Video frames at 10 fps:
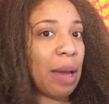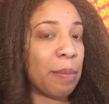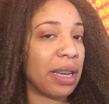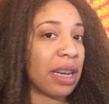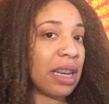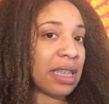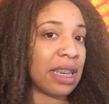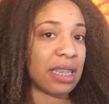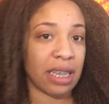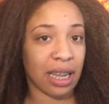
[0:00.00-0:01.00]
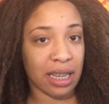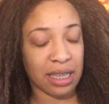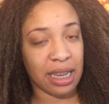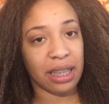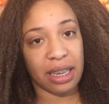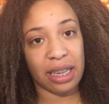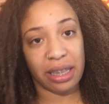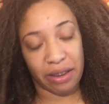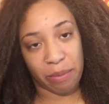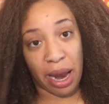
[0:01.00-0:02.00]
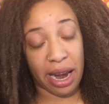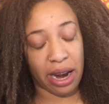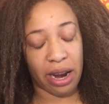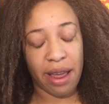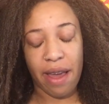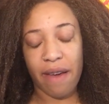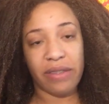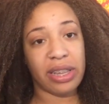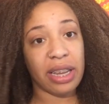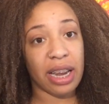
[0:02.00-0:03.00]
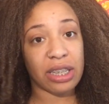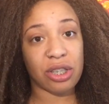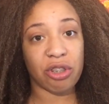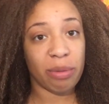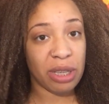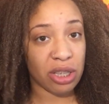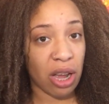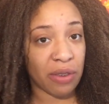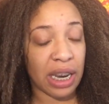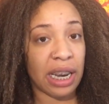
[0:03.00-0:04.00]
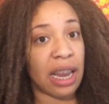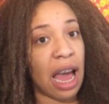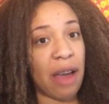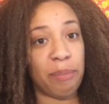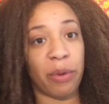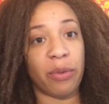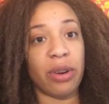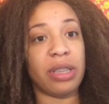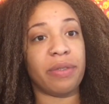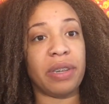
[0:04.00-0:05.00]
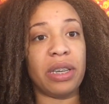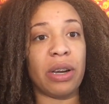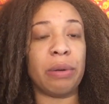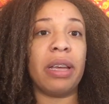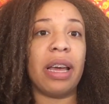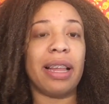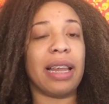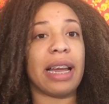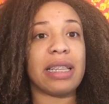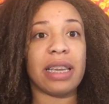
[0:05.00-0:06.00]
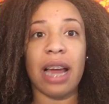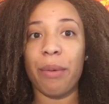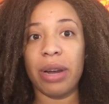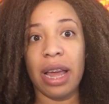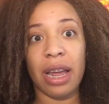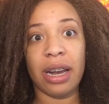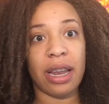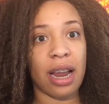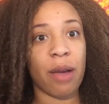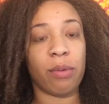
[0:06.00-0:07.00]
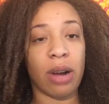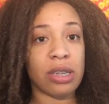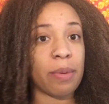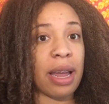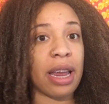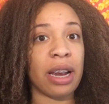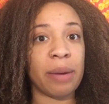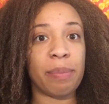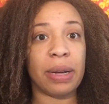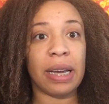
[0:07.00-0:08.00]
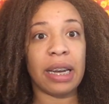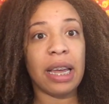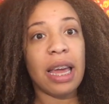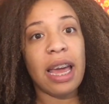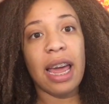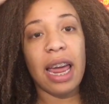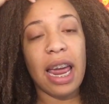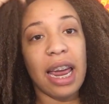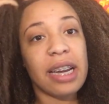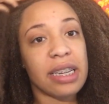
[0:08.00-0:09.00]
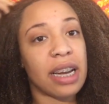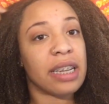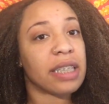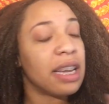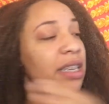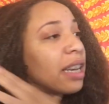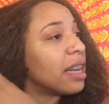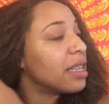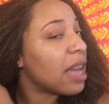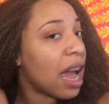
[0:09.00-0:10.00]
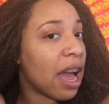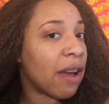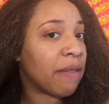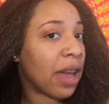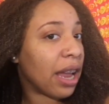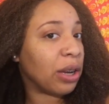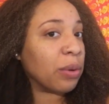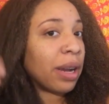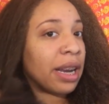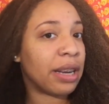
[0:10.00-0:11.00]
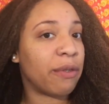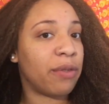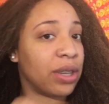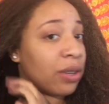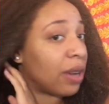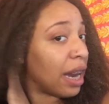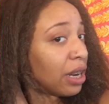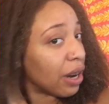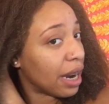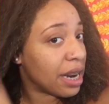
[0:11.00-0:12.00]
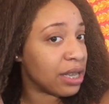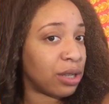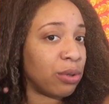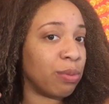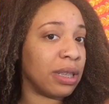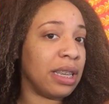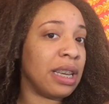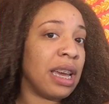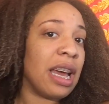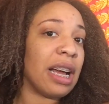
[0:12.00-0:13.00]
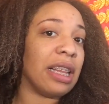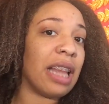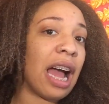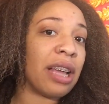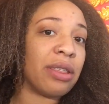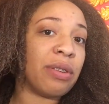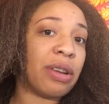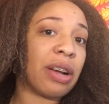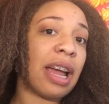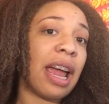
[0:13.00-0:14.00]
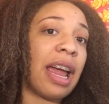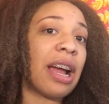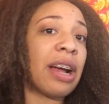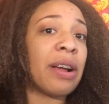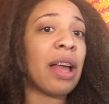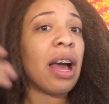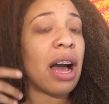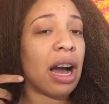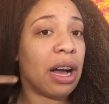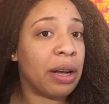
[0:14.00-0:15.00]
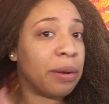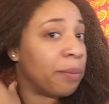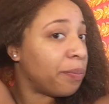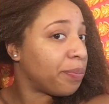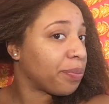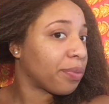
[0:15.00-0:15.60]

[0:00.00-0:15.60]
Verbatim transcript: because it does, it did leave my hair feeling extremely soft. And before this video, like I said, I went ahead and I washed my hair, but it does, it does have a great feel, and your hands do really glide through your hair. Um,